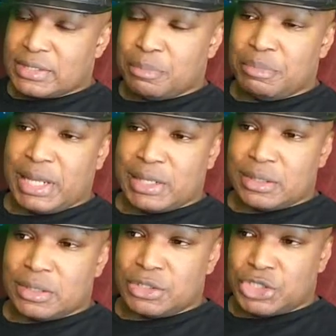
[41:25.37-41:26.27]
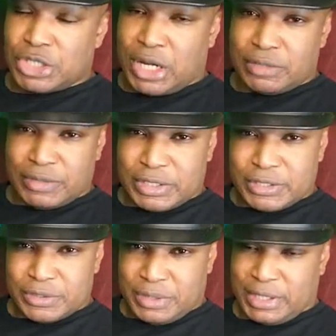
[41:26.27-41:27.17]
metal genre.
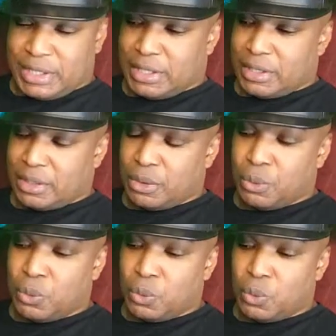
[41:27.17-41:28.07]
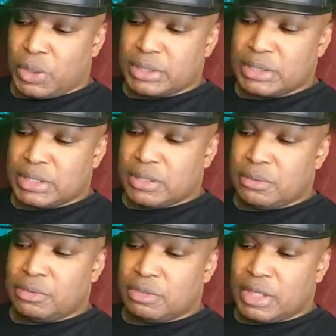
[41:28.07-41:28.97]
What do you
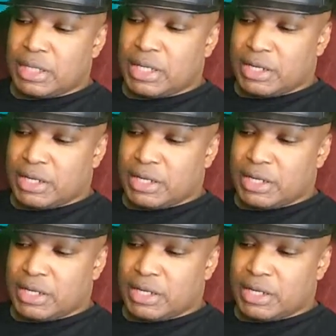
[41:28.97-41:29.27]
think